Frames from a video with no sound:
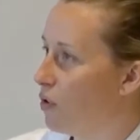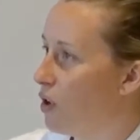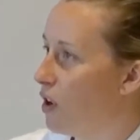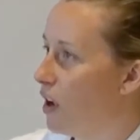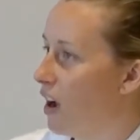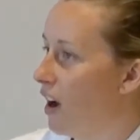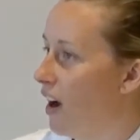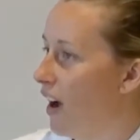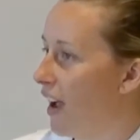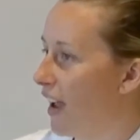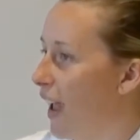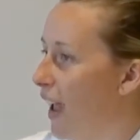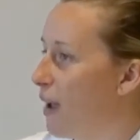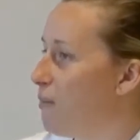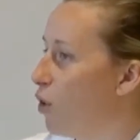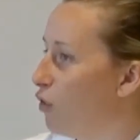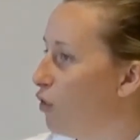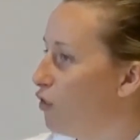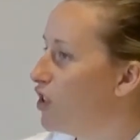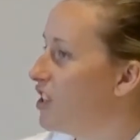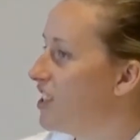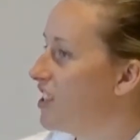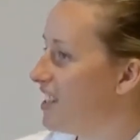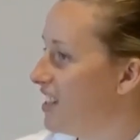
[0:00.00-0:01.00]
I came over to
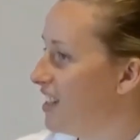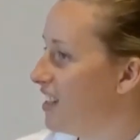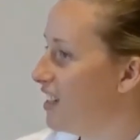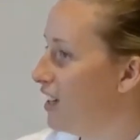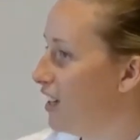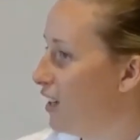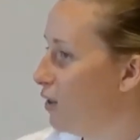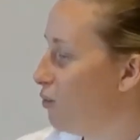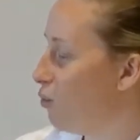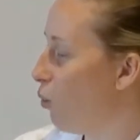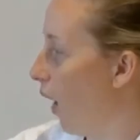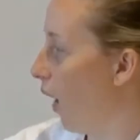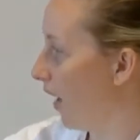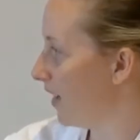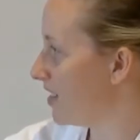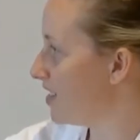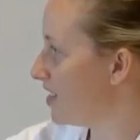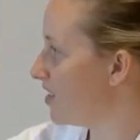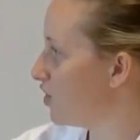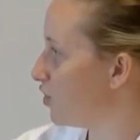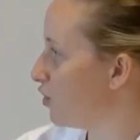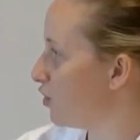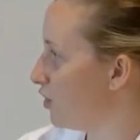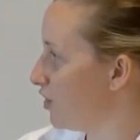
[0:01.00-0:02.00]
Sydney
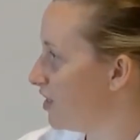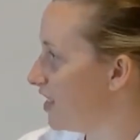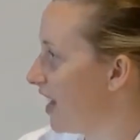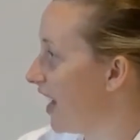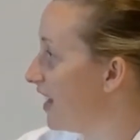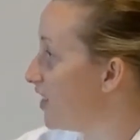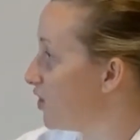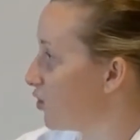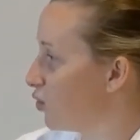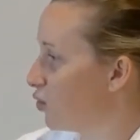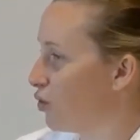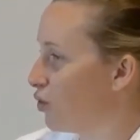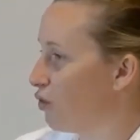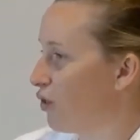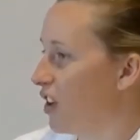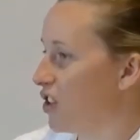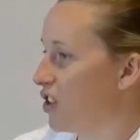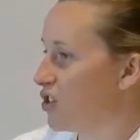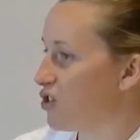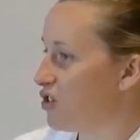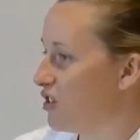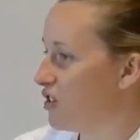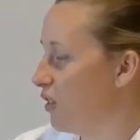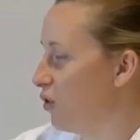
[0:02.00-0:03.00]
once to taste all the
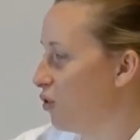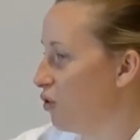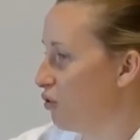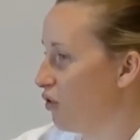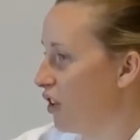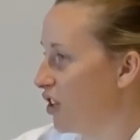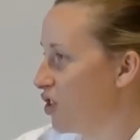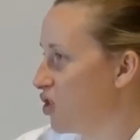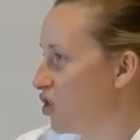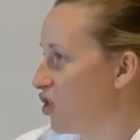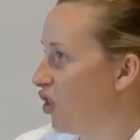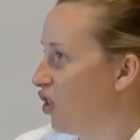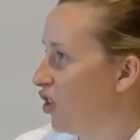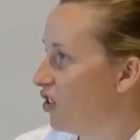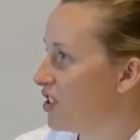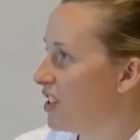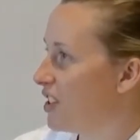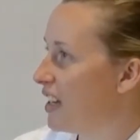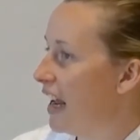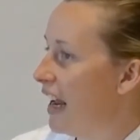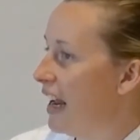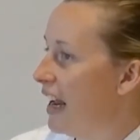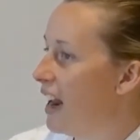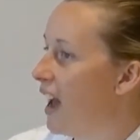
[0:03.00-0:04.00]
restaurants
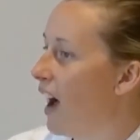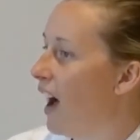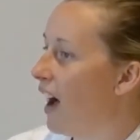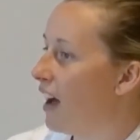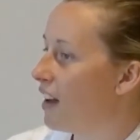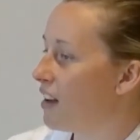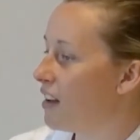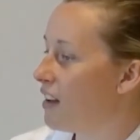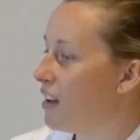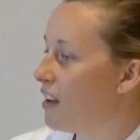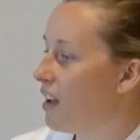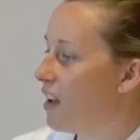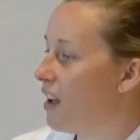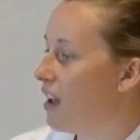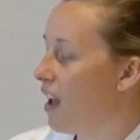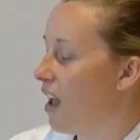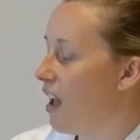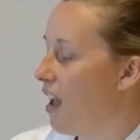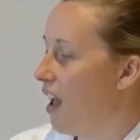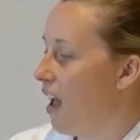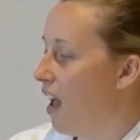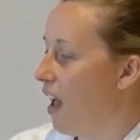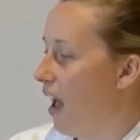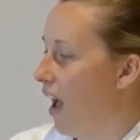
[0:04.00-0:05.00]
and eat out.
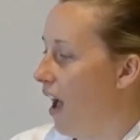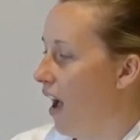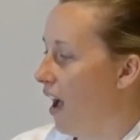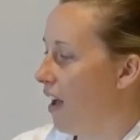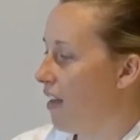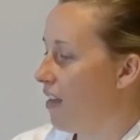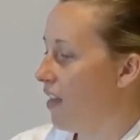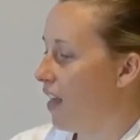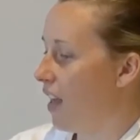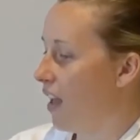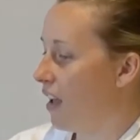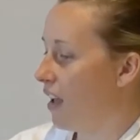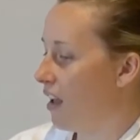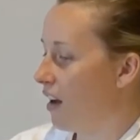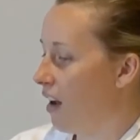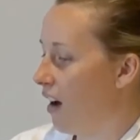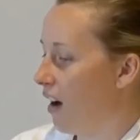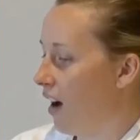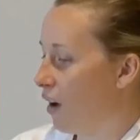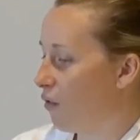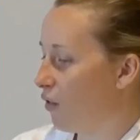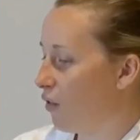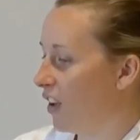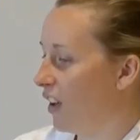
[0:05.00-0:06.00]
And then
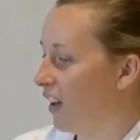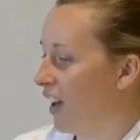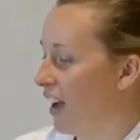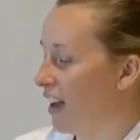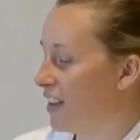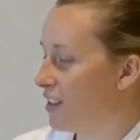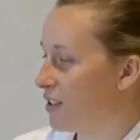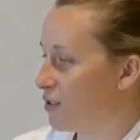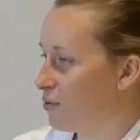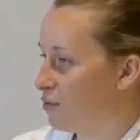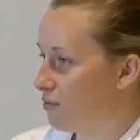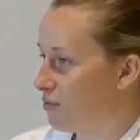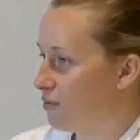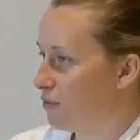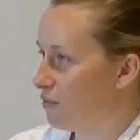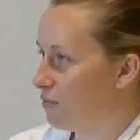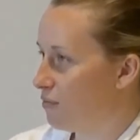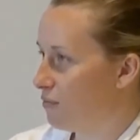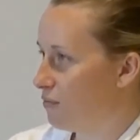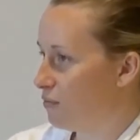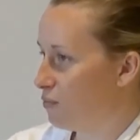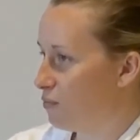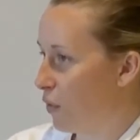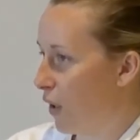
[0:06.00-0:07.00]
I realised
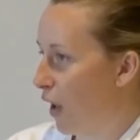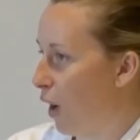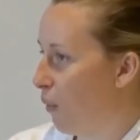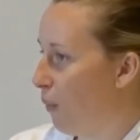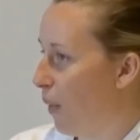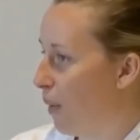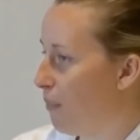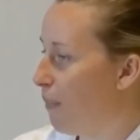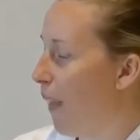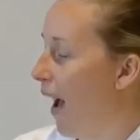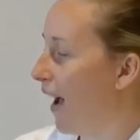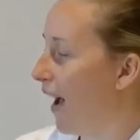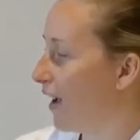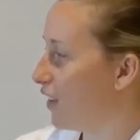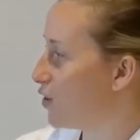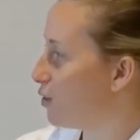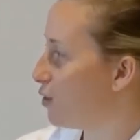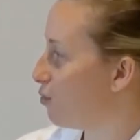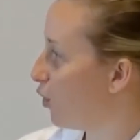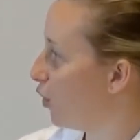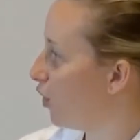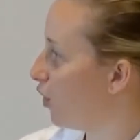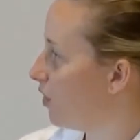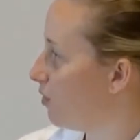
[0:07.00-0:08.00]
when I went back to
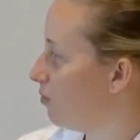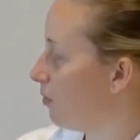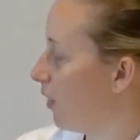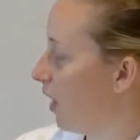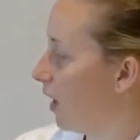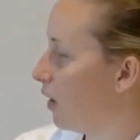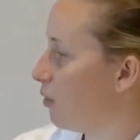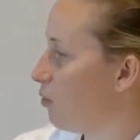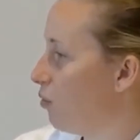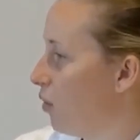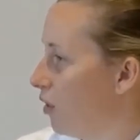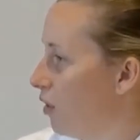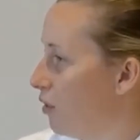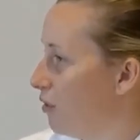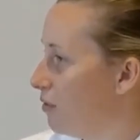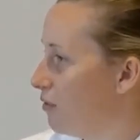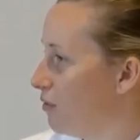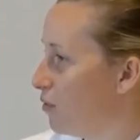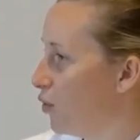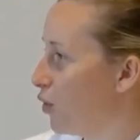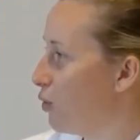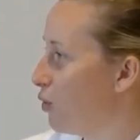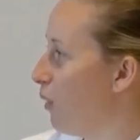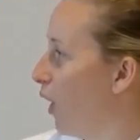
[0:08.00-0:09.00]
Perth, I'm like,
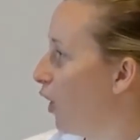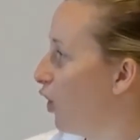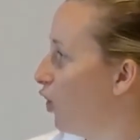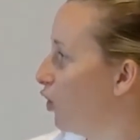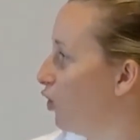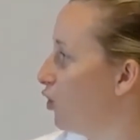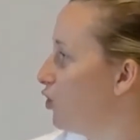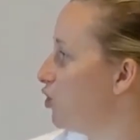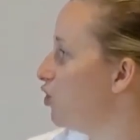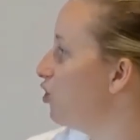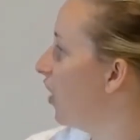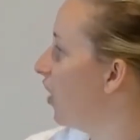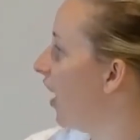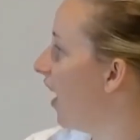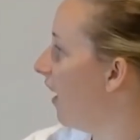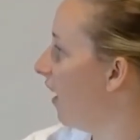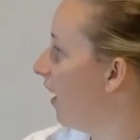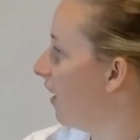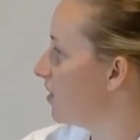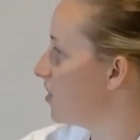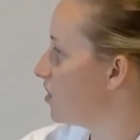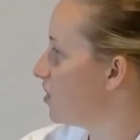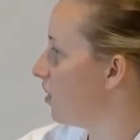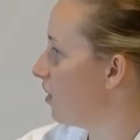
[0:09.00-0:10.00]
what am I going to do now?
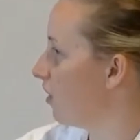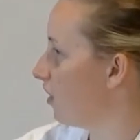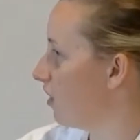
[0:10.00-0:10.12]
So,